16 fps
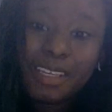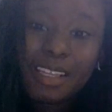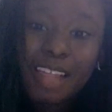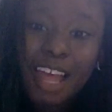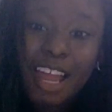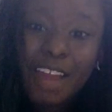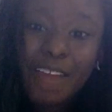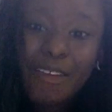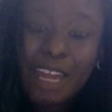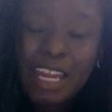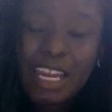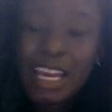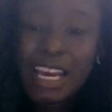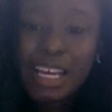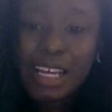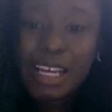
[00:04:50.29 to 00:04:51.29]
Like, right
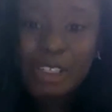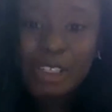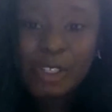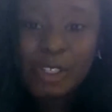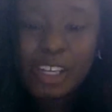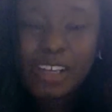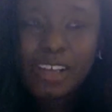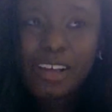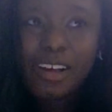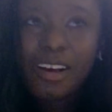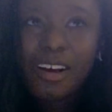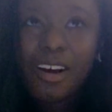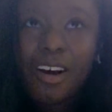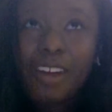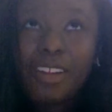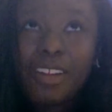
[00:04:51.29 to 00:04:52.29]
now,
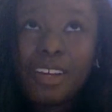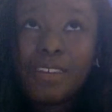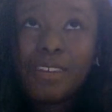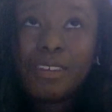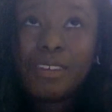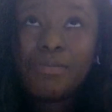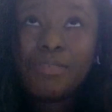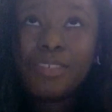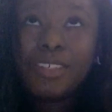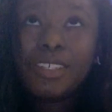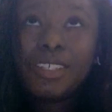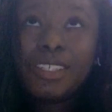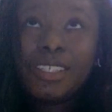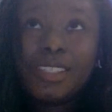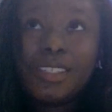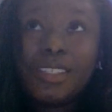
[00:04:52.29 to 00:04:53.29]
all that we've
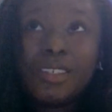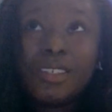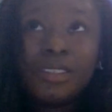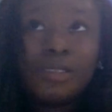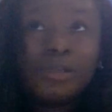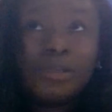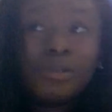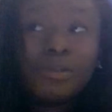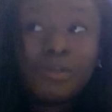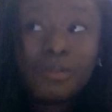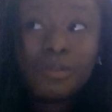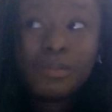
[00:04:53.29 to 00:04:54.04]
learned that's new